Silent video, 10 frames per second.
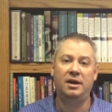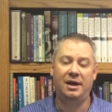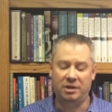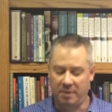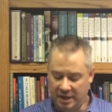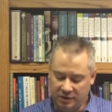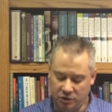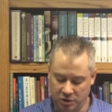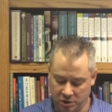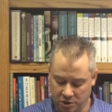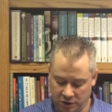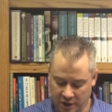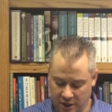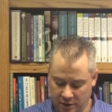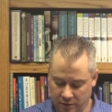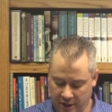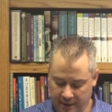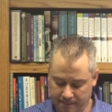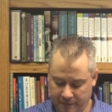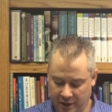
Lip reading: on the passage that you're studying, okay?